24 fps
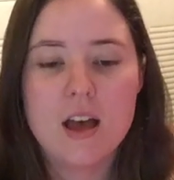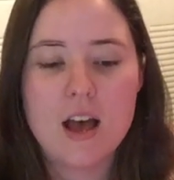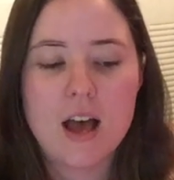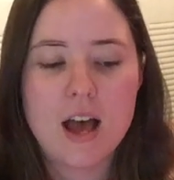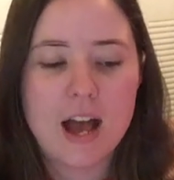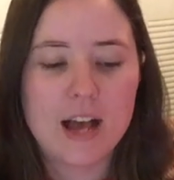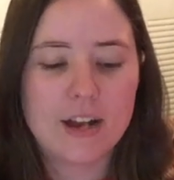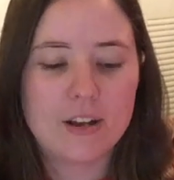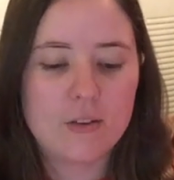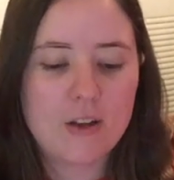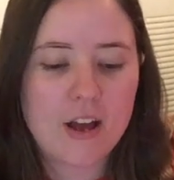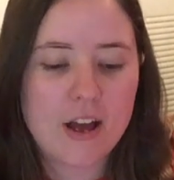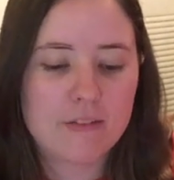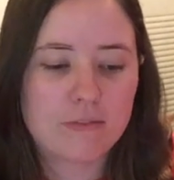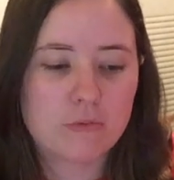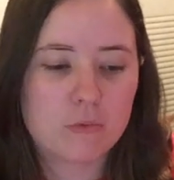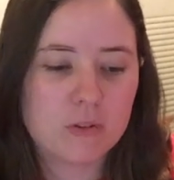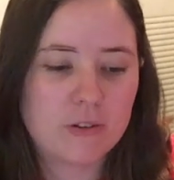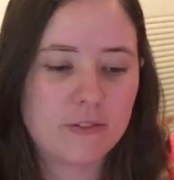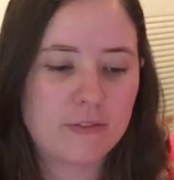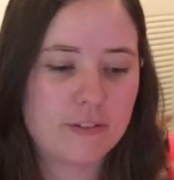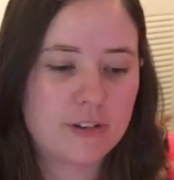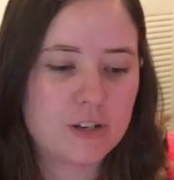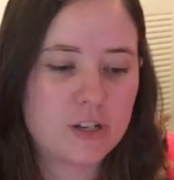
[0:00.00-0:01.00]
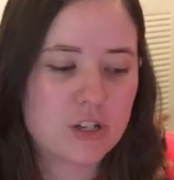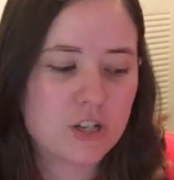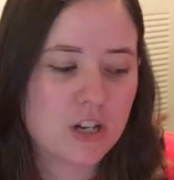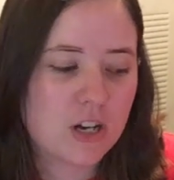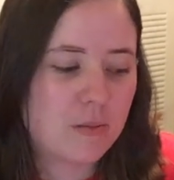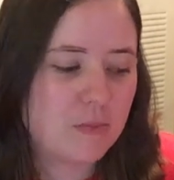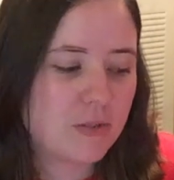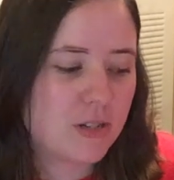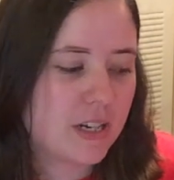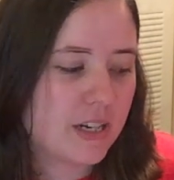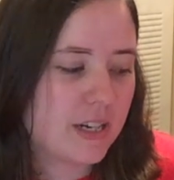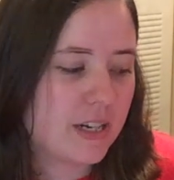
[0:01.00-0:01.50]
I do have one finished
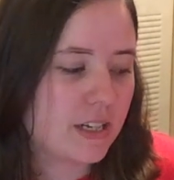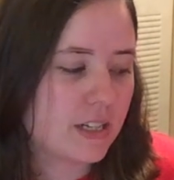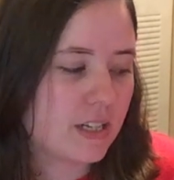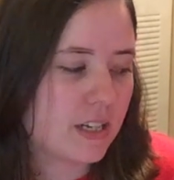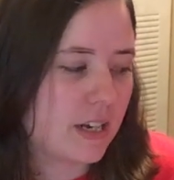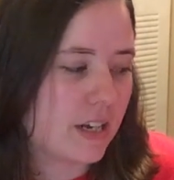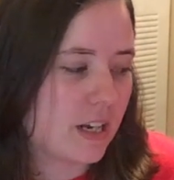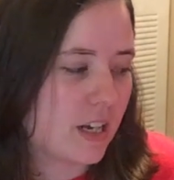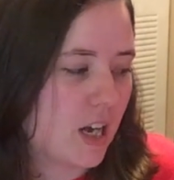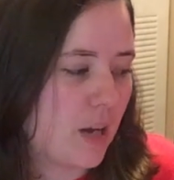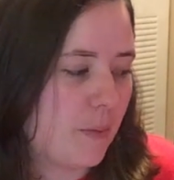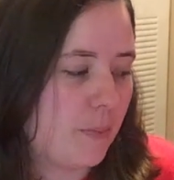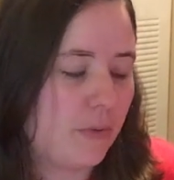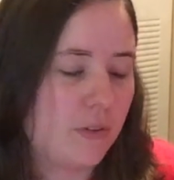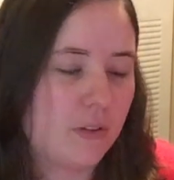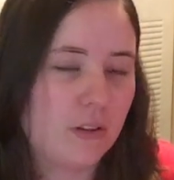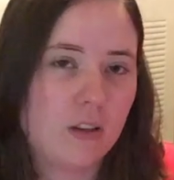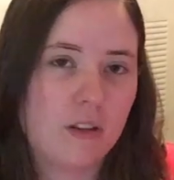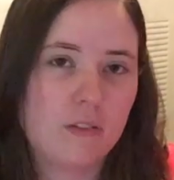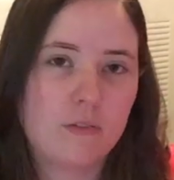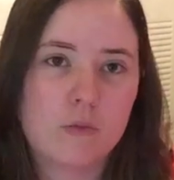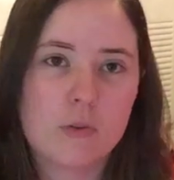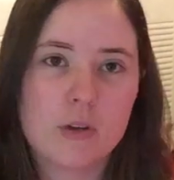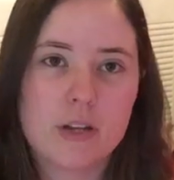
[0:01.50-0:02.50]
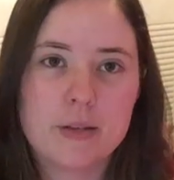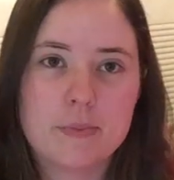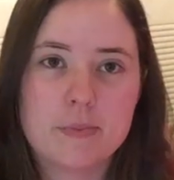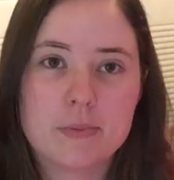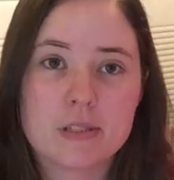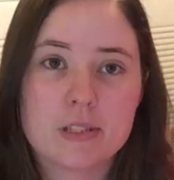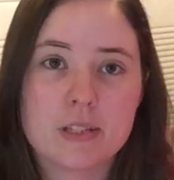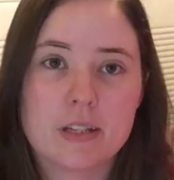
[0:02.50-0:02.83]
object and a couple of whips,